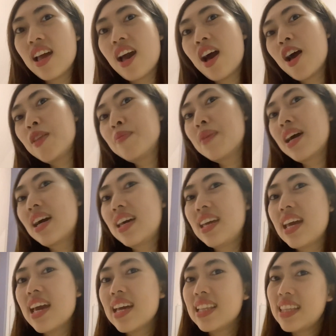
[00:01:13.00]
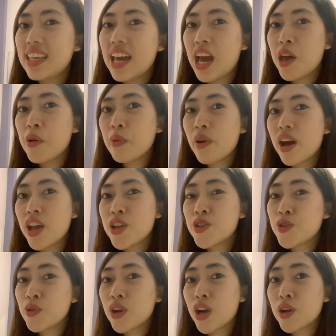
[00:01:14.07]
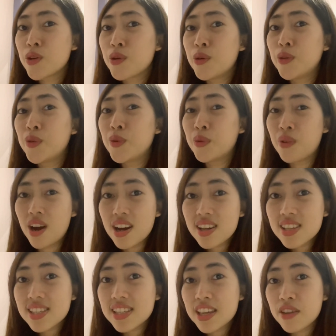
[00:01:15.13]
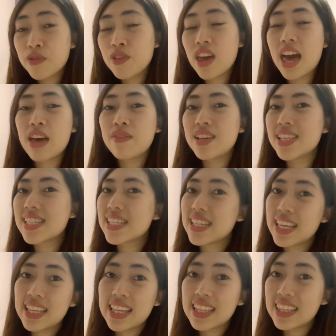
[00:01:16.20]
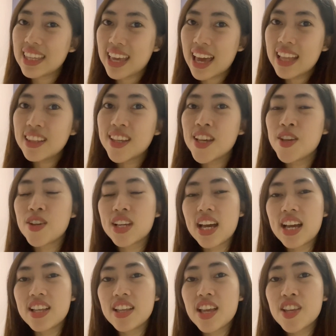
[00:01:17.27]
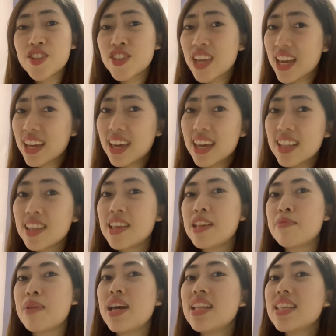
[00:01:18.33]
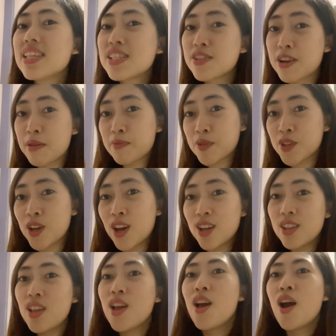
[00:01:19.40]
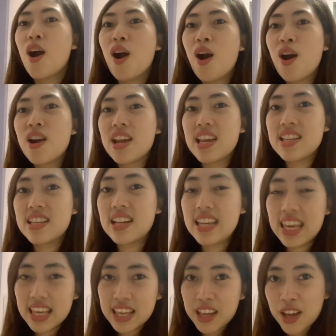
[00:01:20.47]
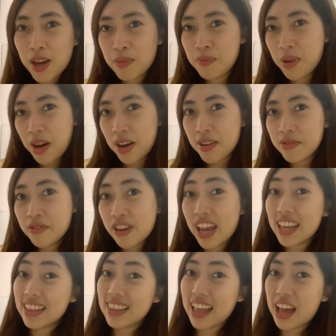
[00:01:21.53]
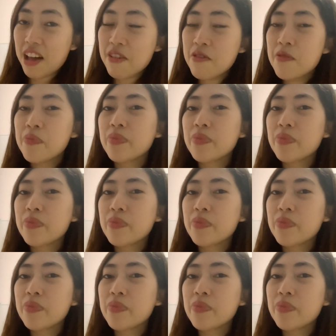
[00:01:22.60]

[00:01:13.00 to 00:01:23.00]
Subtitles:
on my DIY sugar cold wax, if you haven't seen it yet, you can check it in my description or in the link above right now.